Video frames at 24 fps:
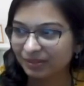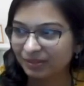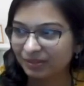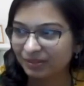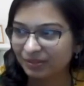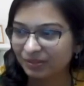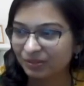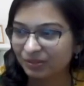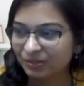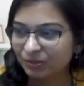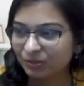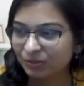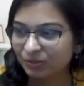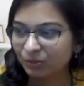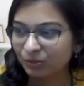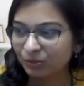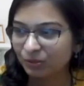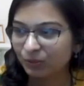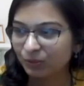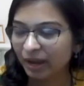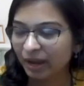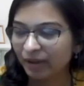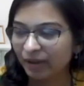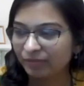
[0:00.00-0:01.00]
So you
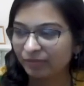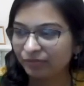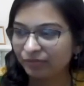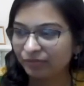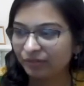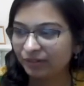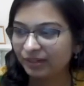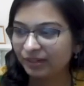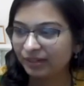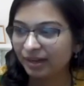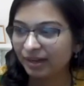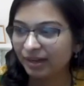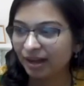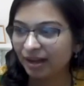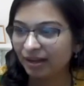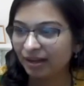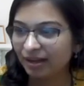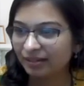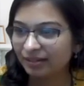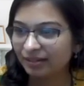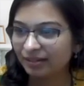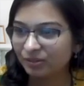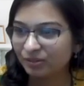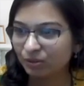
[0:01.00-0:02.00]
have different
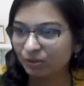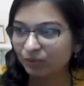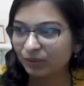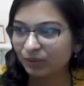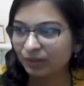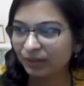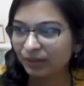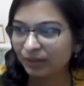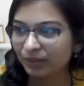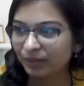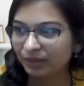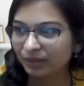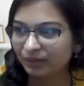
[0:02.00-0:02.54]
cars over here.